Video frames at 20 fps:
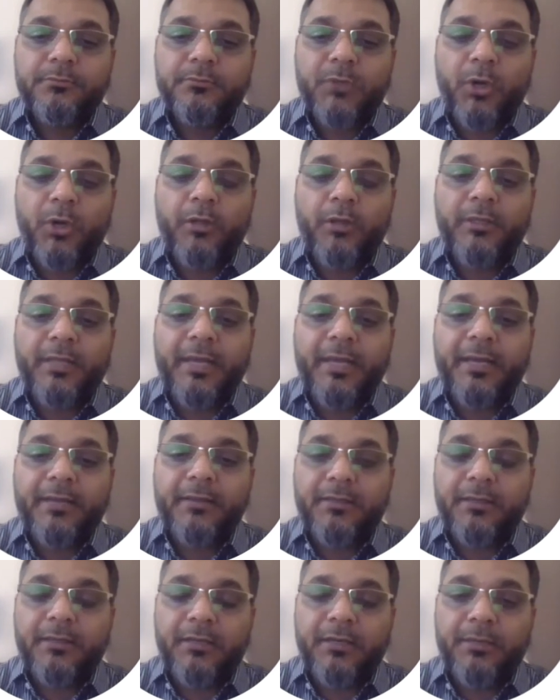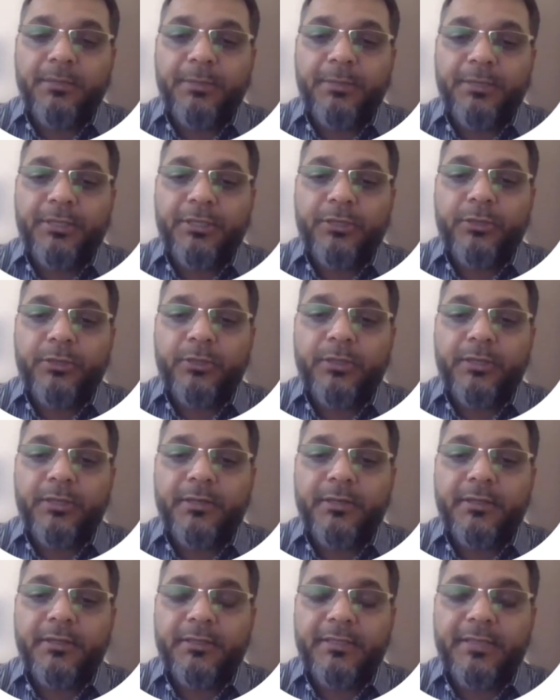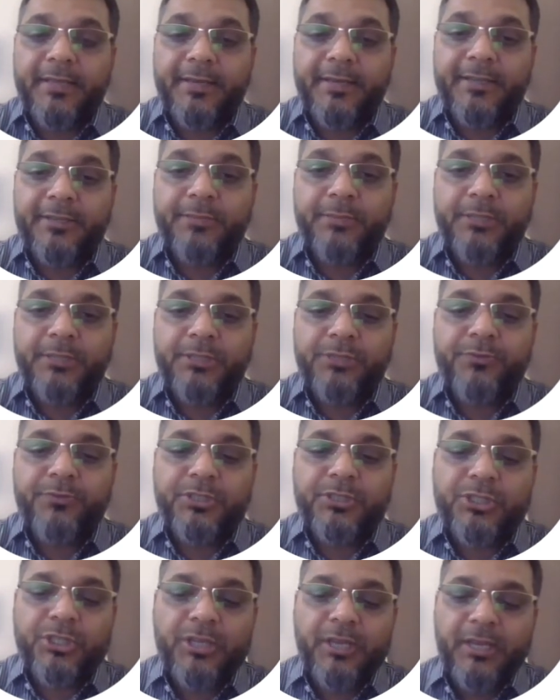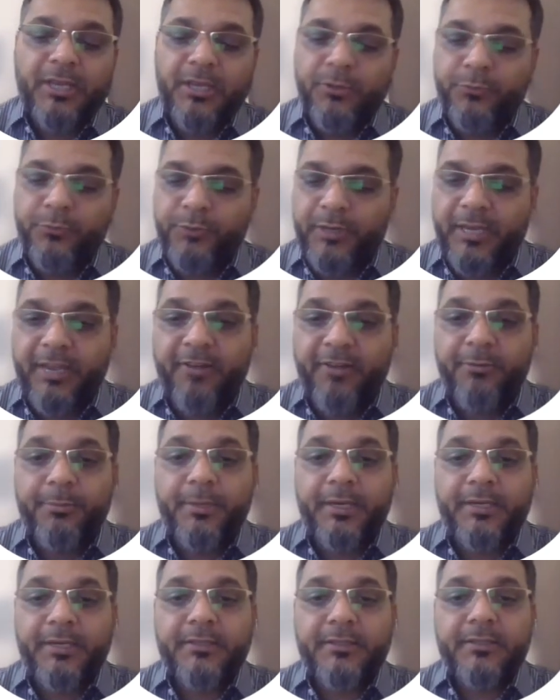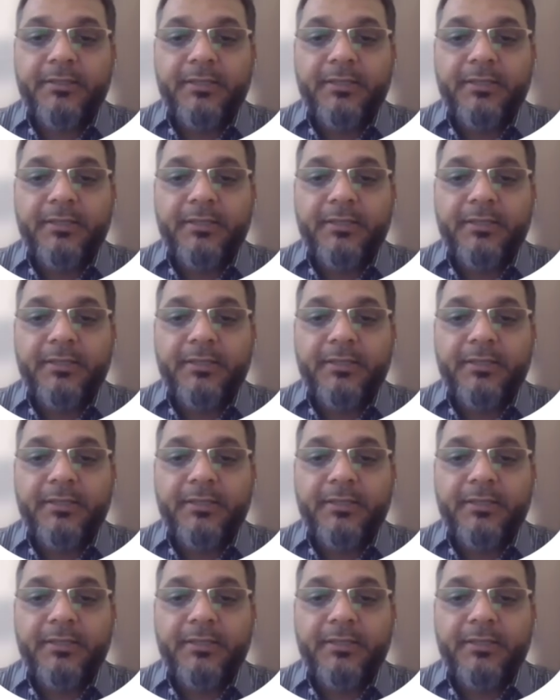on that particular the arrangements which we have made.